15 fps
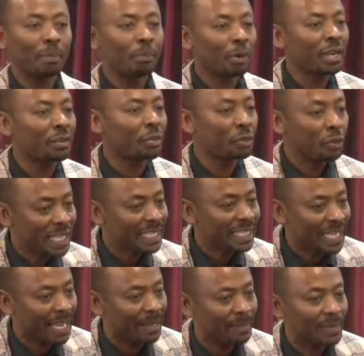he prayed three
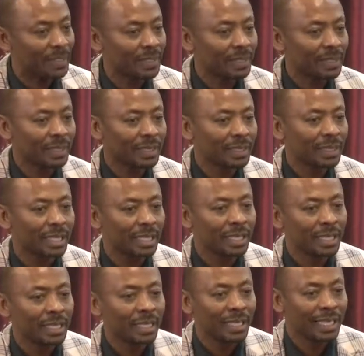times
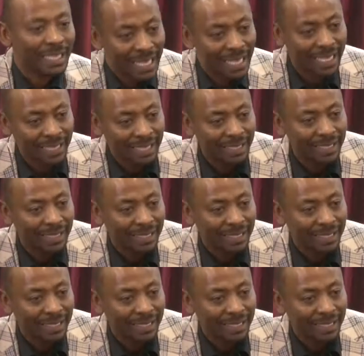a day.